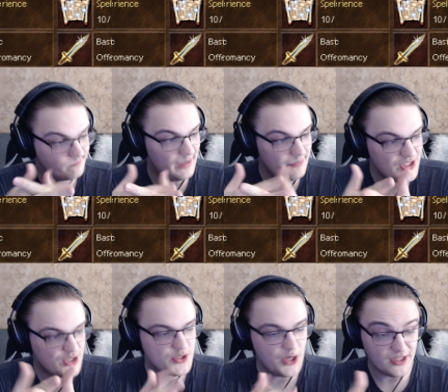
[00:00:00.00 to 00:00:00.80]
I mean,
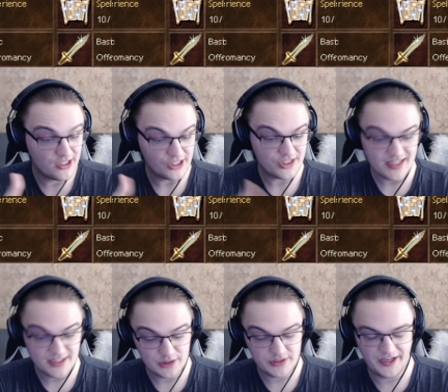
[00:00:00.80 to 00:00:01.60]
she's good. She's
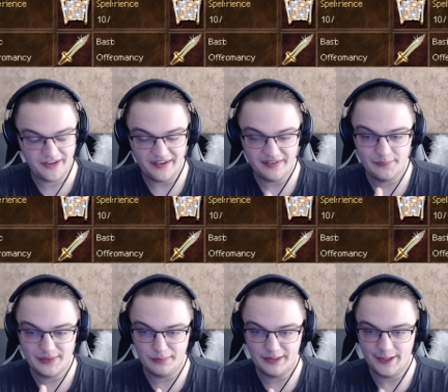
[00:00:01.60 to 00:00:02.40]
she's actually
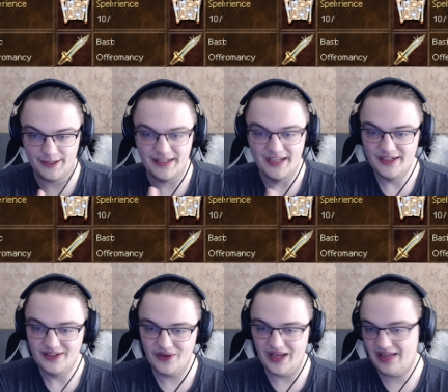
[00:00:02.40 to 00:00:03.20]
really really good.
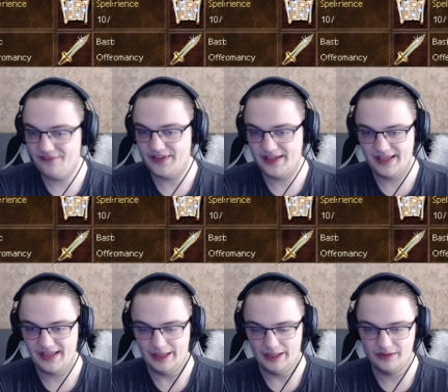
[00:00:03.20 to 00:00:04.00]
You have
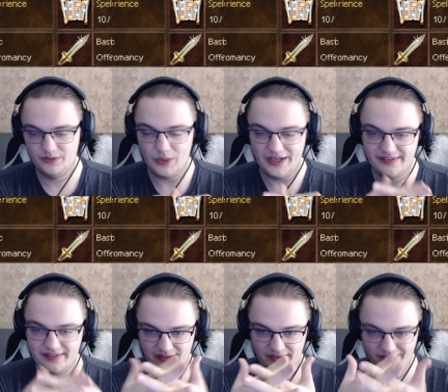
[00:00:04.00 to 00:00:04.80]
uh, great
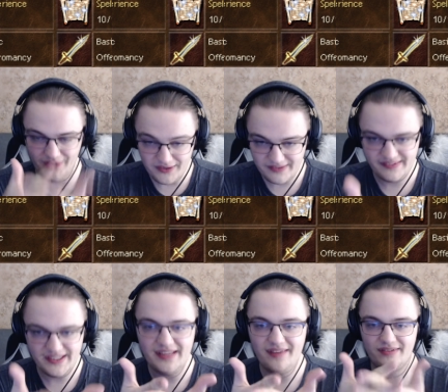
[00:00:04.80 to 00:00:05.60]
uh,
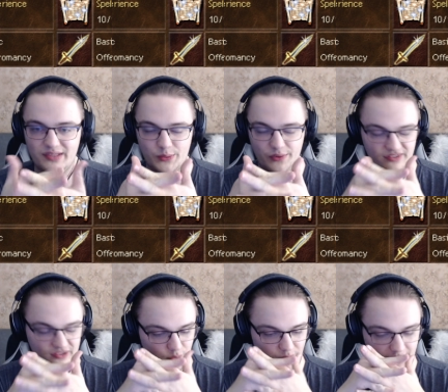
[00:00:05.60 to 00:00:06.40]
skills. She rolls
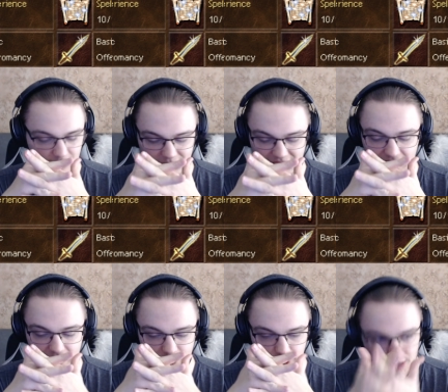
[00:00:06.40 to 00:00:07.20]
into many many
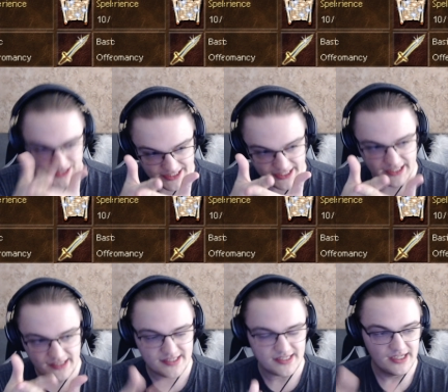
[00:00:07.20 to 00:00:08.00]
other good
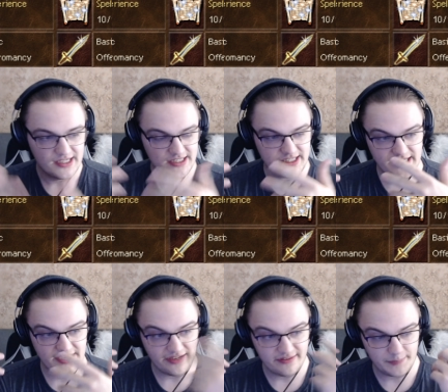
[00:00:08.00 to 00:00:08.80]
skills.
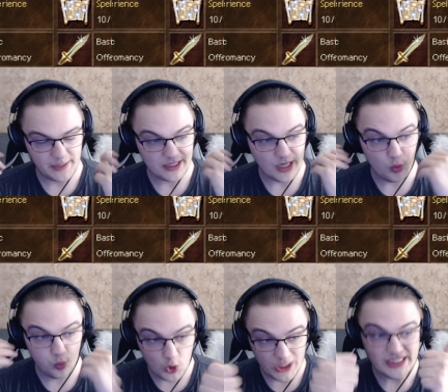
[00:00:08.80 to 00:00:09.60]
She ends up being a
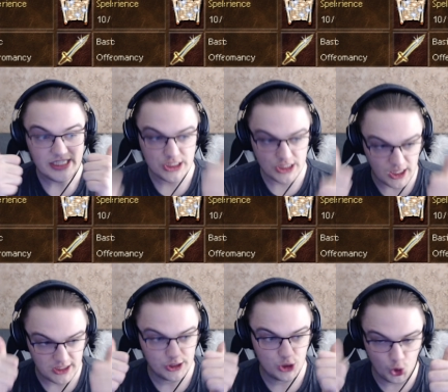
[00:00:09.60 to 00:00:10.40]
really
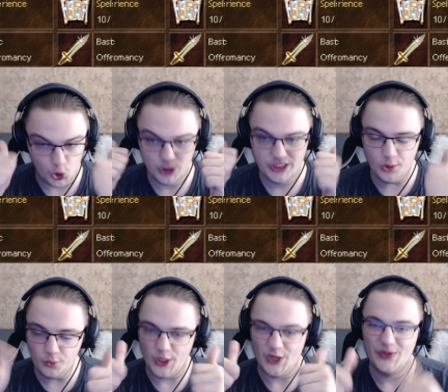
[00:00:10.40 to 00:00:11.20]
solid good
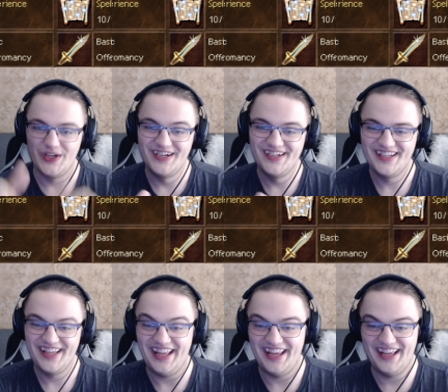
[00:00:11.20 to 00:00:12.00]
hero,
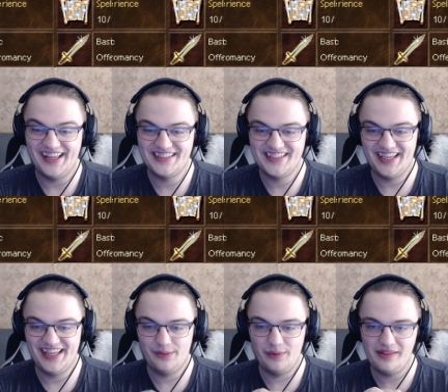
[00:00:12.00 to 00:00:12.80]
and
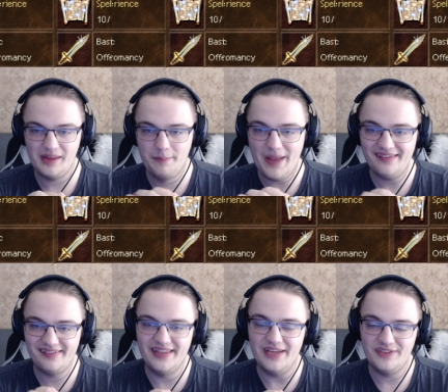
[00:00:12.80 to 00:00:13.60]
uh, one of the
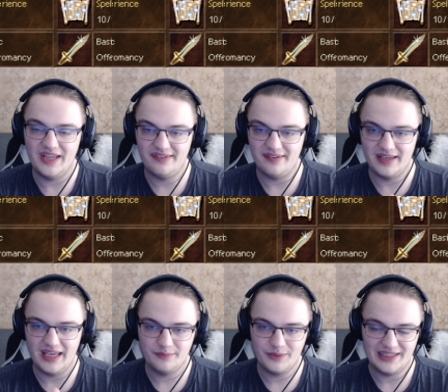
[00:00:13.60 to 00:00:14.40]
best Death Knights in the
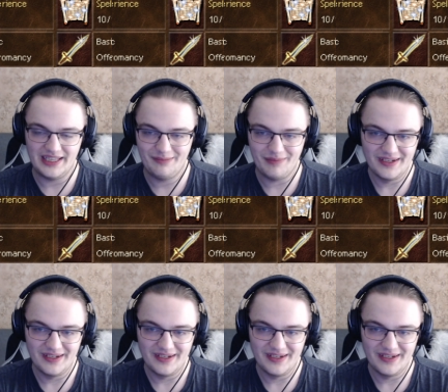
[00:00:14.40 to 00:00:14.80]
game. Really,